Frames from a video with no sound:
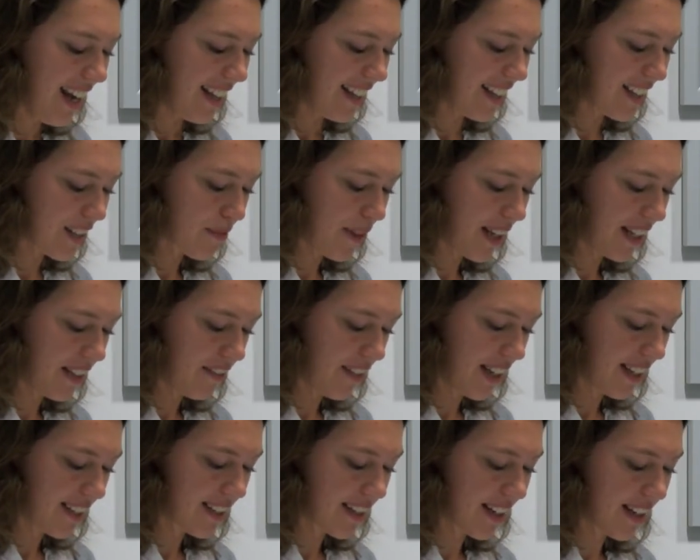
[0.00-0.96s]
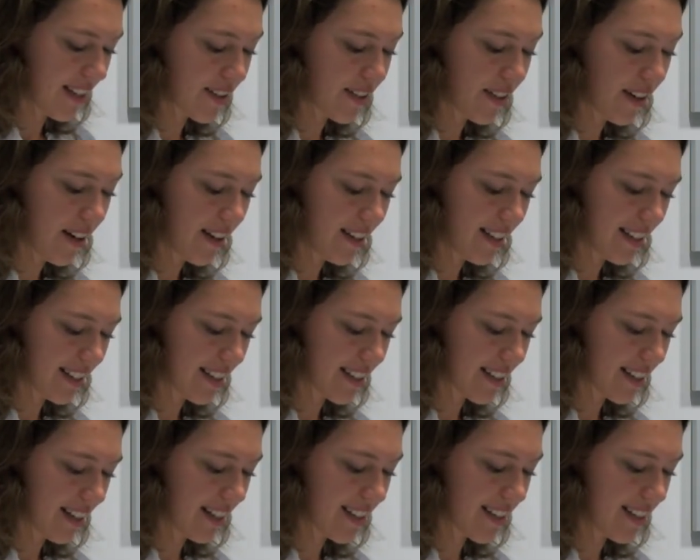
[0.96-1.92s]
These manifestos not only
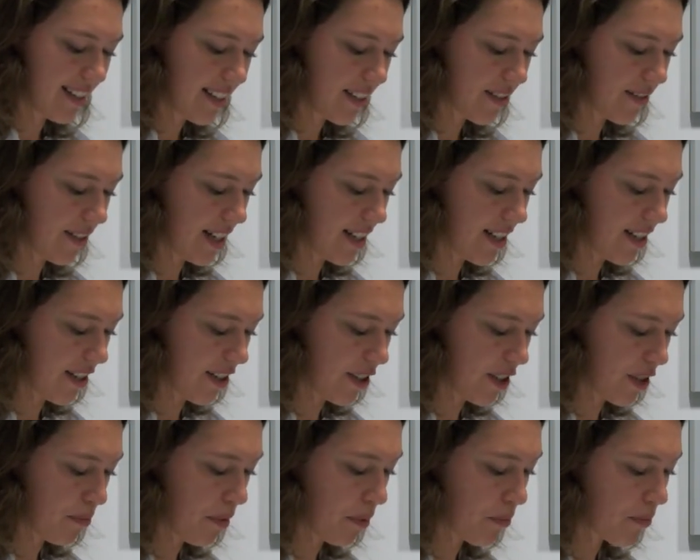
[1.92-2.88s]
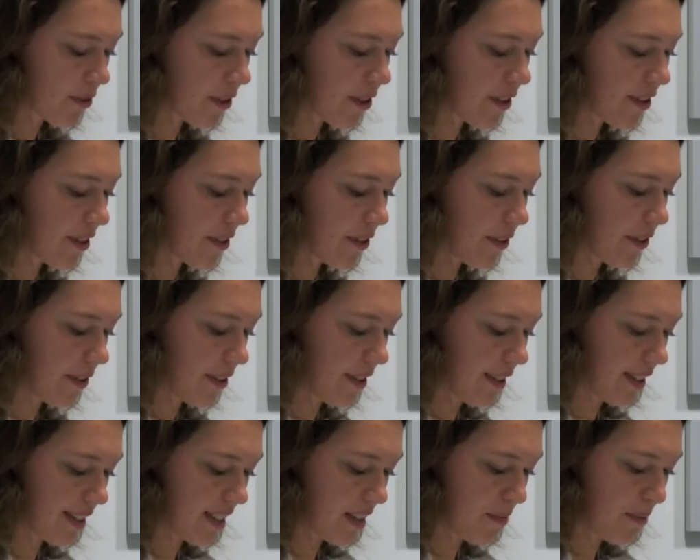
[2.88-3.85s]
discuss literary issues, but prove their
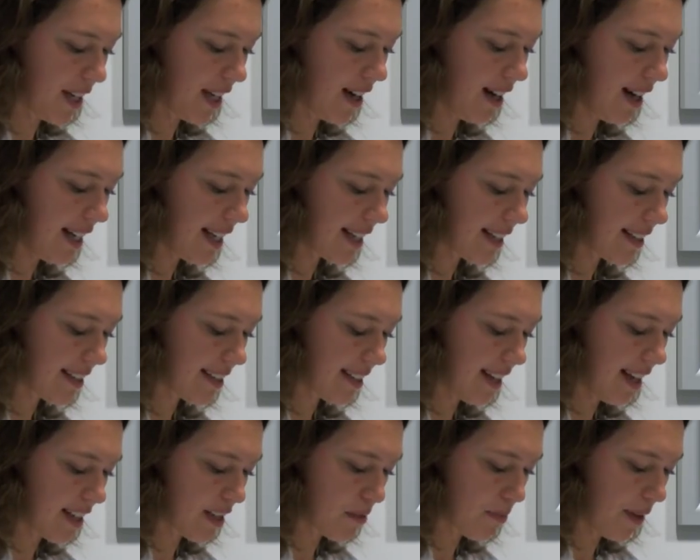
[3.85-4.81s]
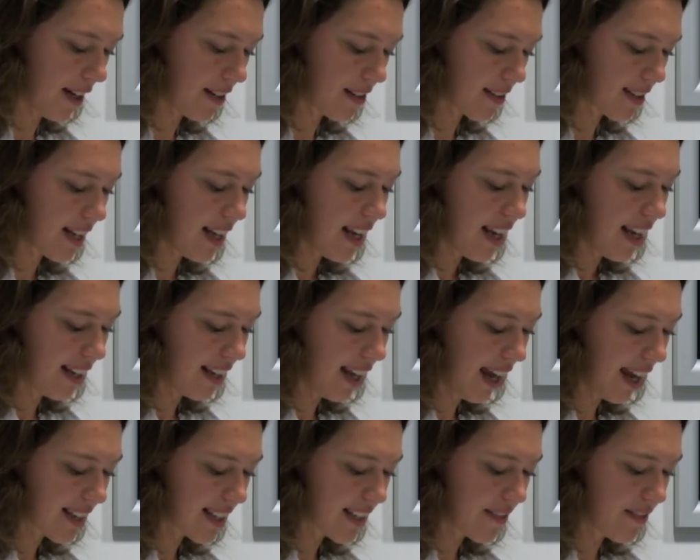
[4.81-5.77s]
authors to be highly concerned about and
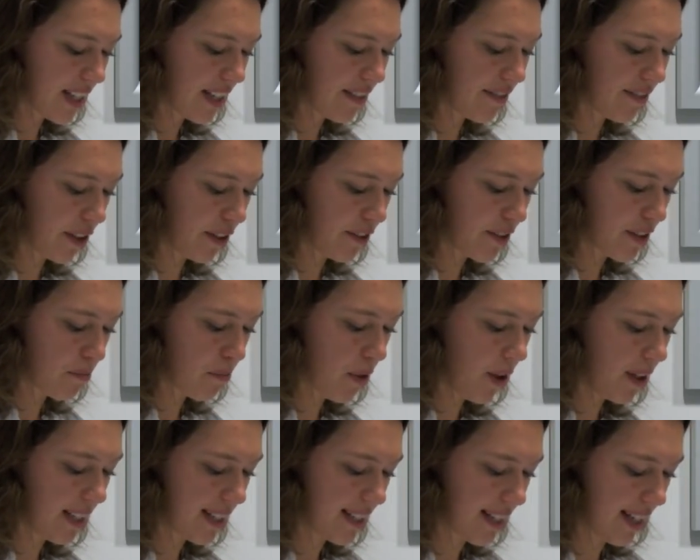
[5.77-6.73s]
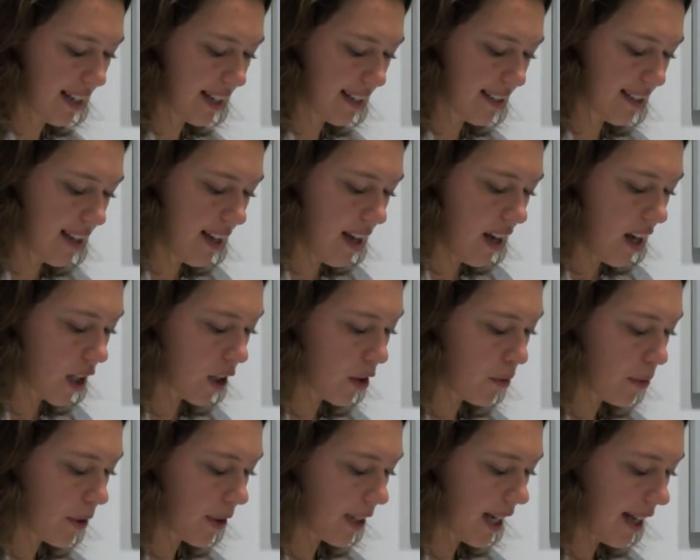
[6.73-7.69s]
actively involved in politics,
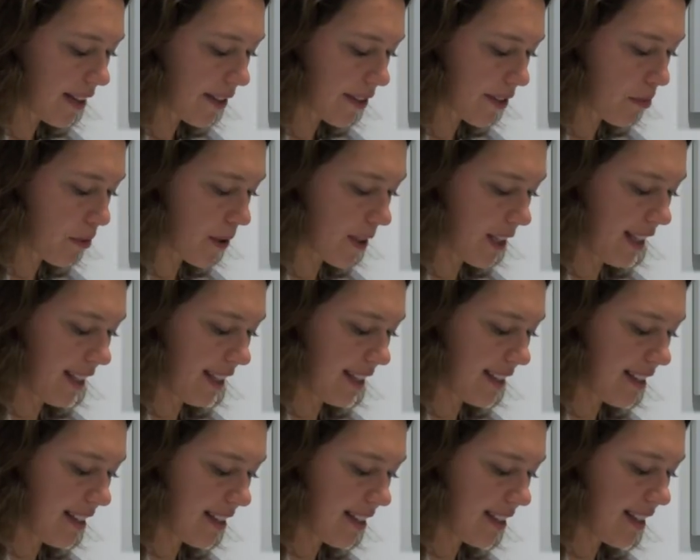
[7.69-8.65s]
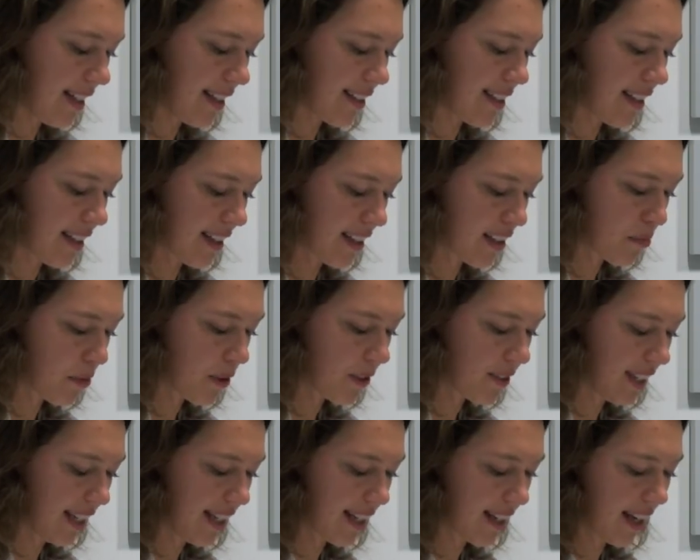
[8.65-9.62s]
convocados por la necesidad de
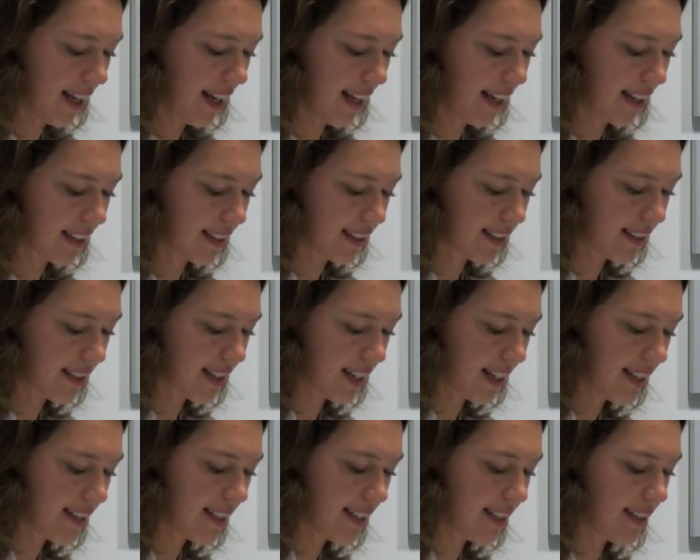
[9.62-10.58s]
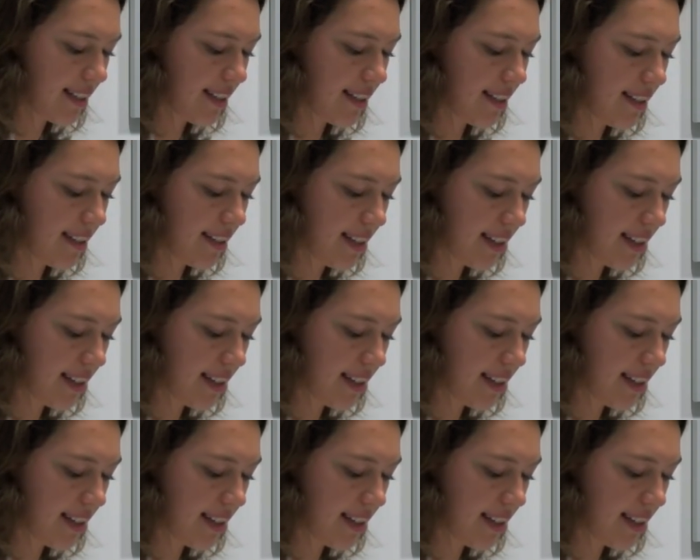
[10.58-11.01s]
responder a las crisis